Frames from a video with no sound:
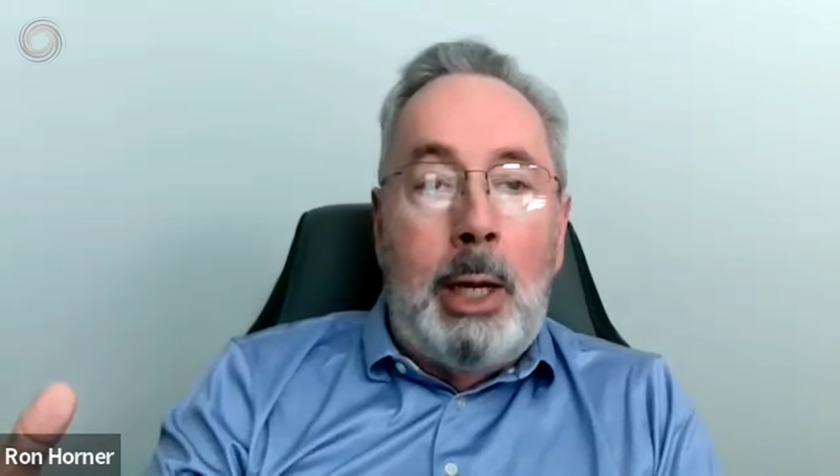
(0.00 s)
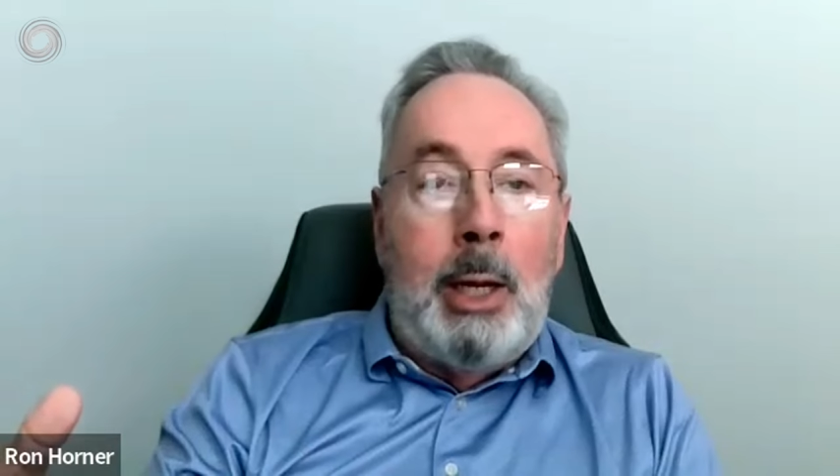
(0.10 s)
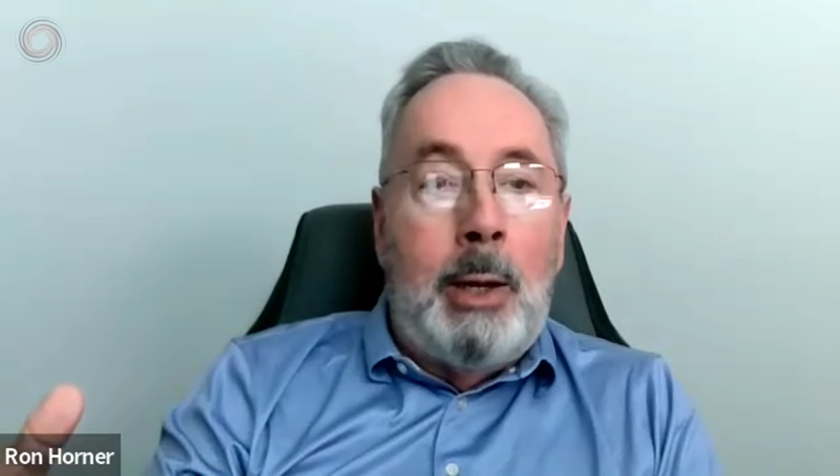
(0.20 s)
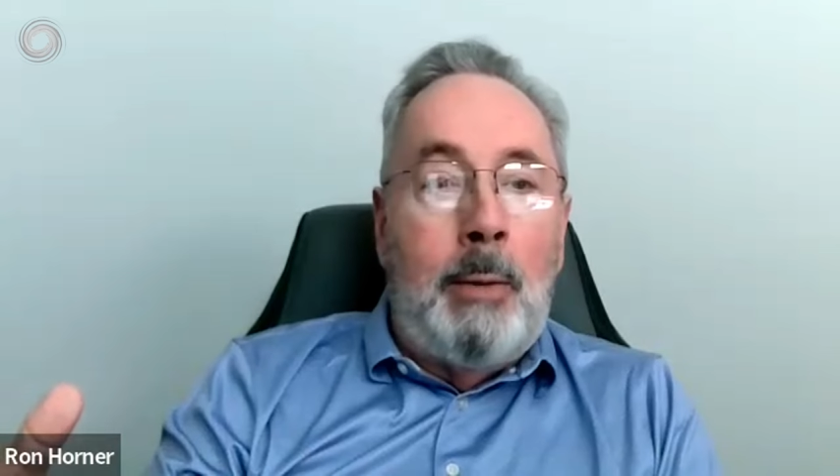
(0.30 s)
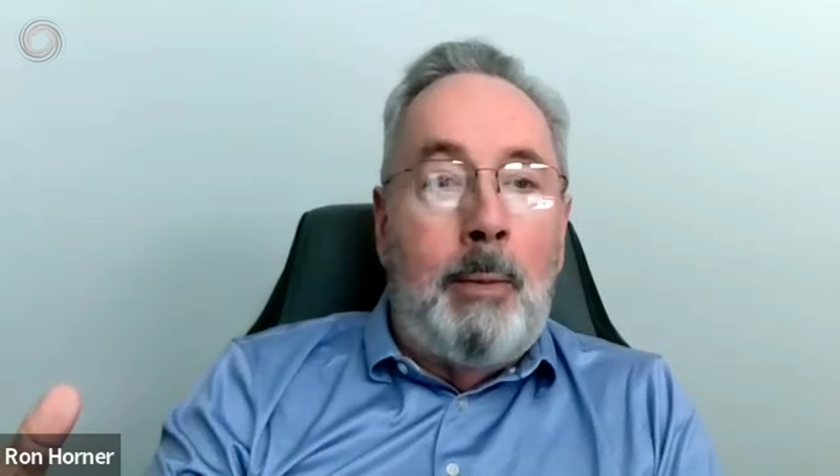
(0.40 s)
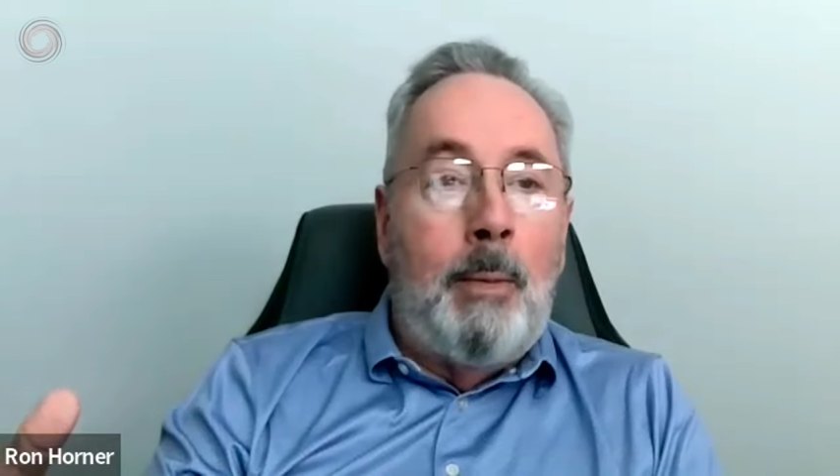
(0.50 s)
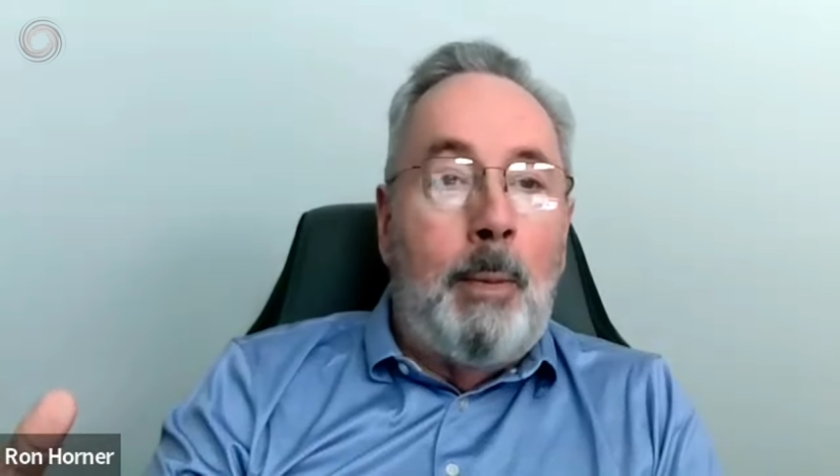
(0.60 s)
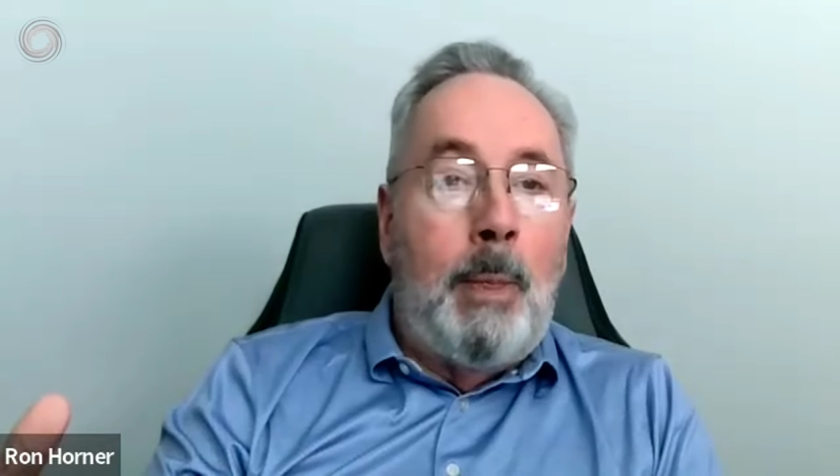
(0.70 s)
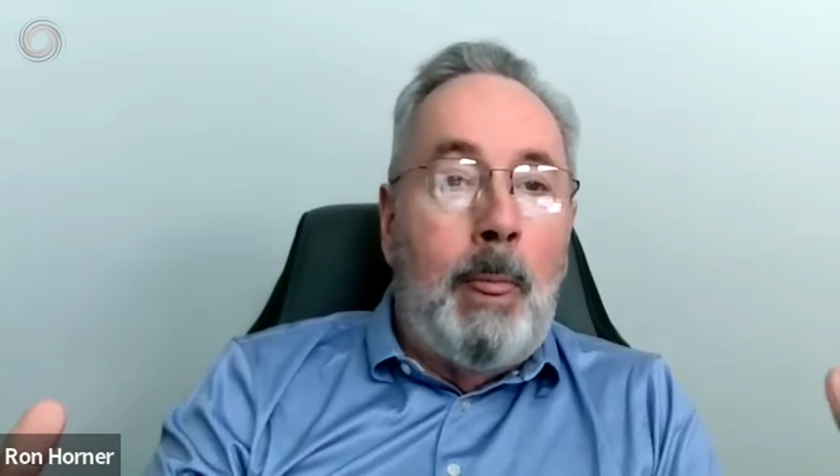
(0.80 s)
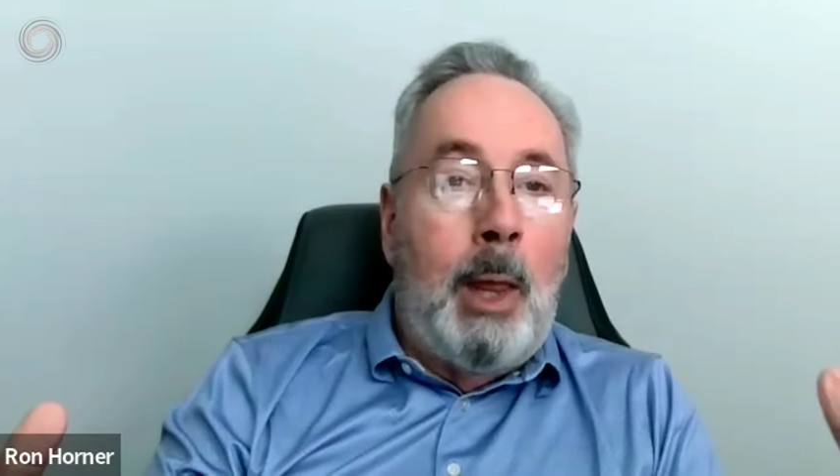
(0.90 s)

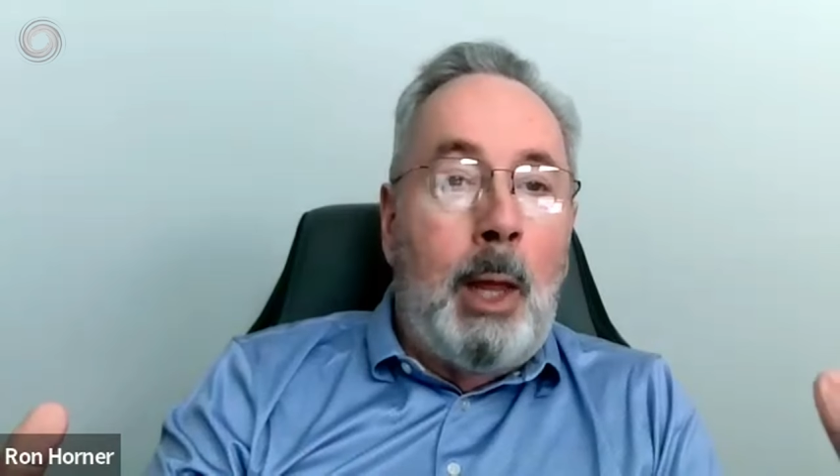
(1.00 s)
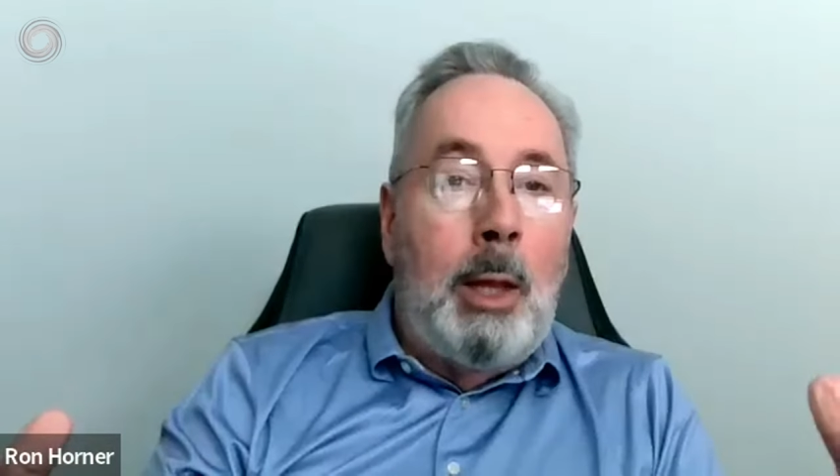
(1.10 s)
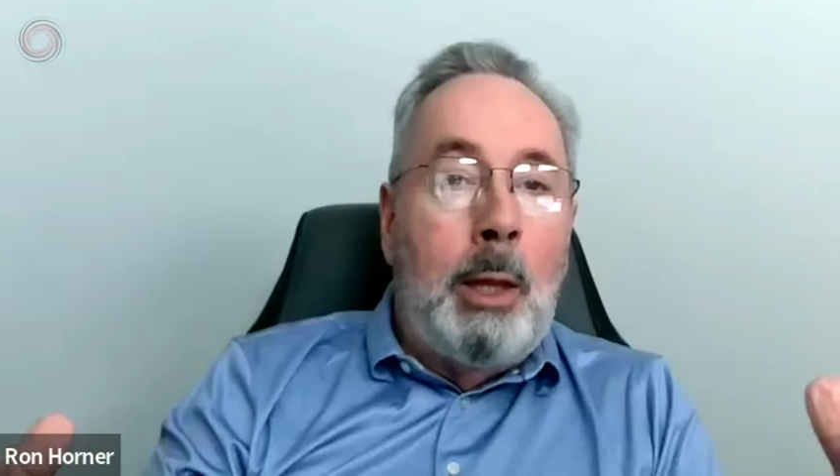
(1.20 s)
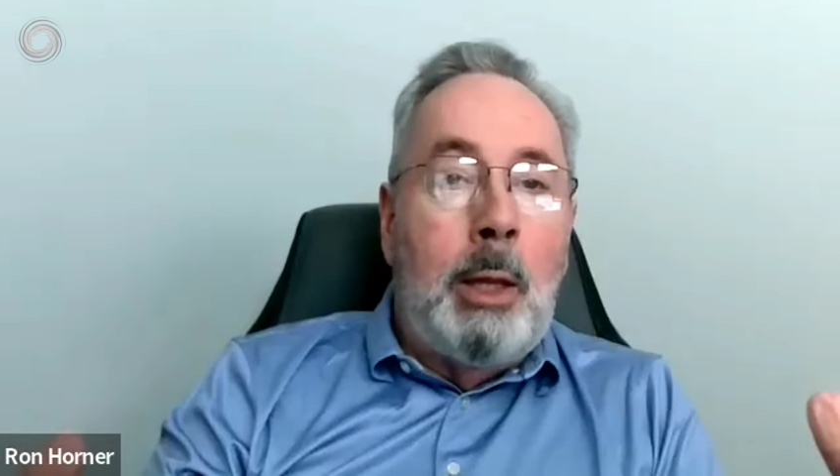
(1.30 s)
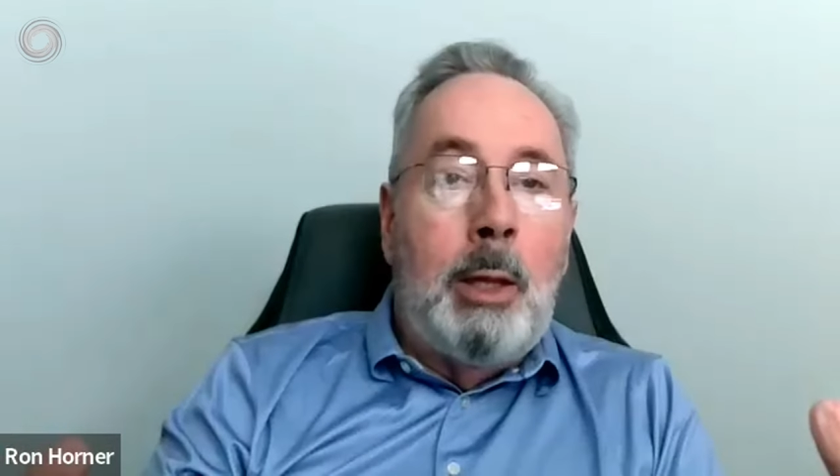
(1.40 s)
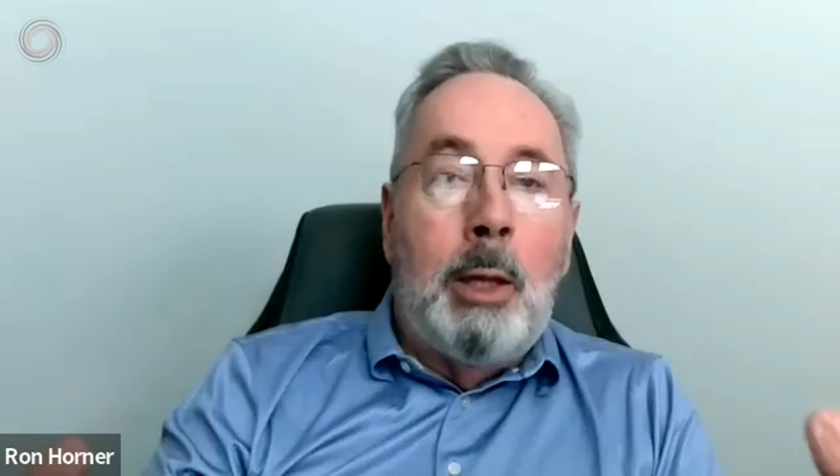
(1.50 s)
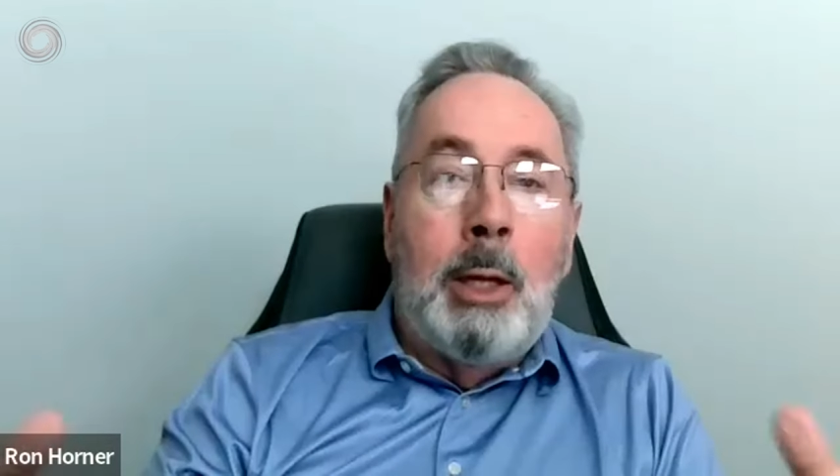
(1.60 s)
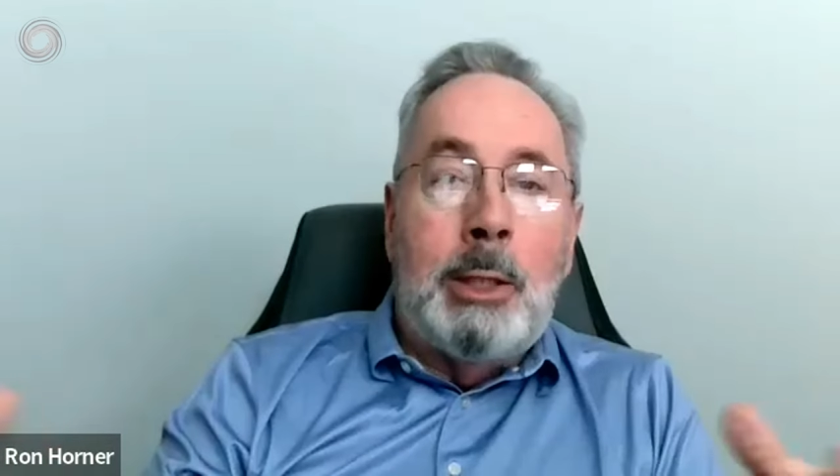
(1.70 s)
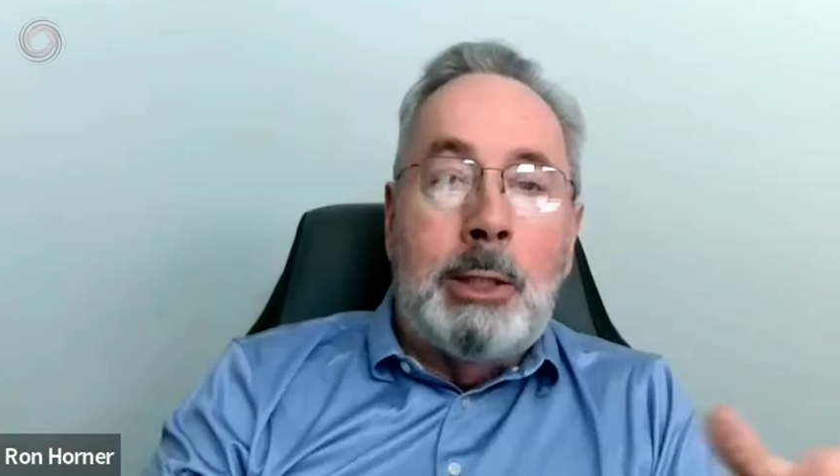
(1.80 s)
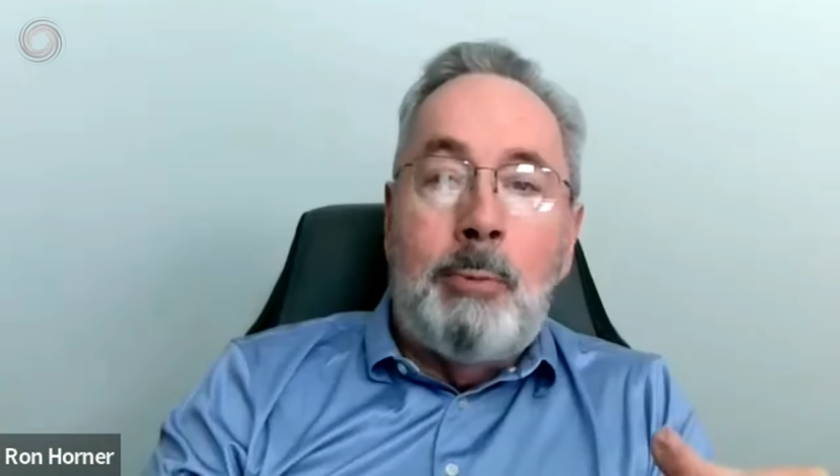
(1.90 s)

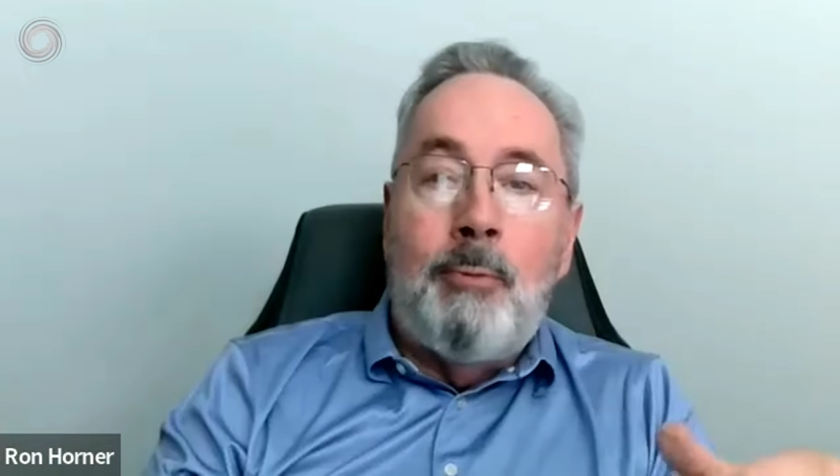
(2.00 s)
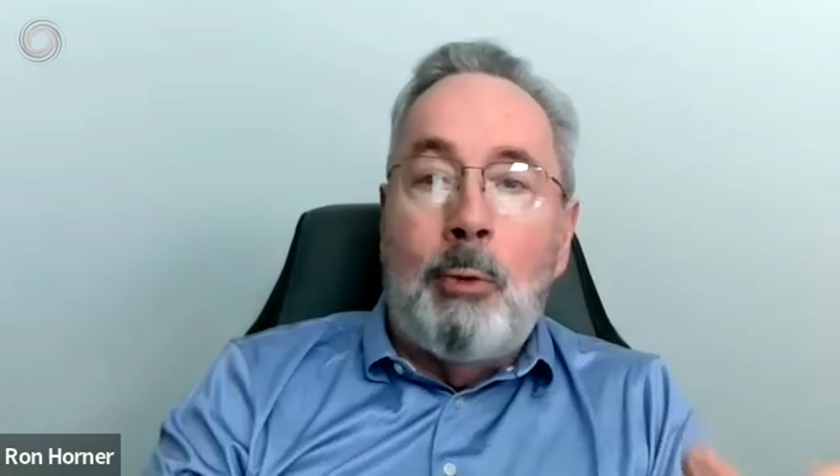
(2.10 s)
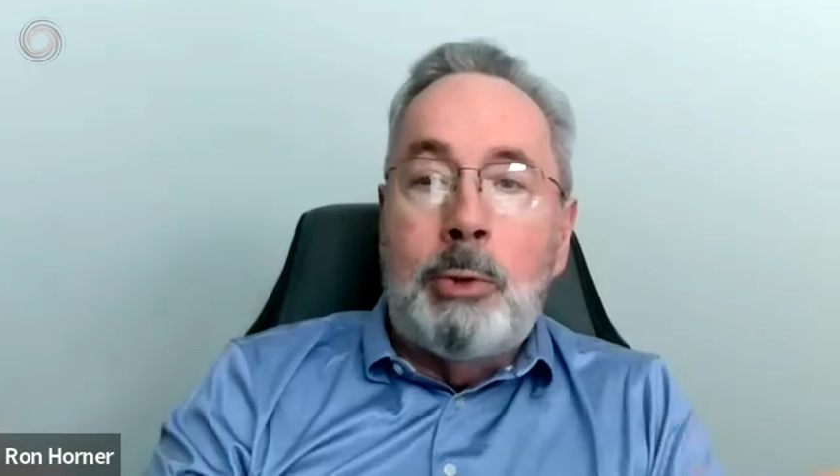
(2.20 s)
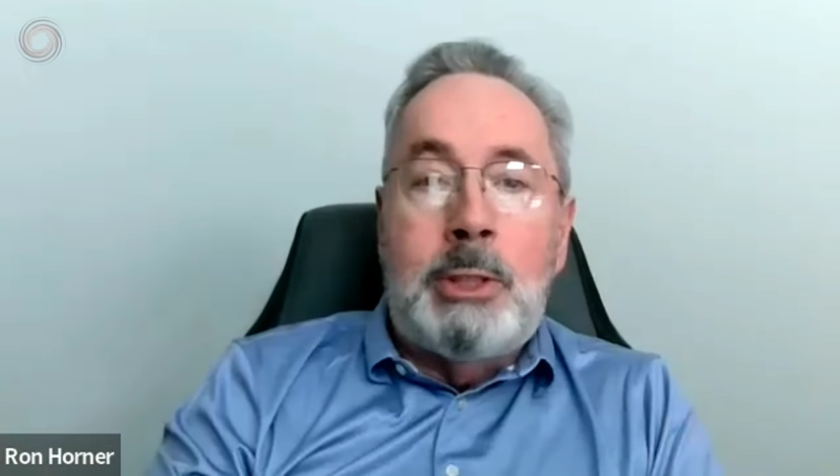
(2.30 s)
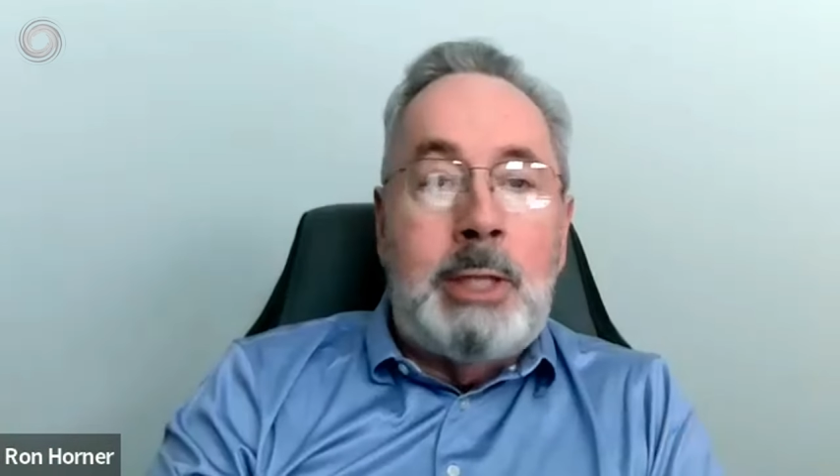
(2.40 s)
Some folks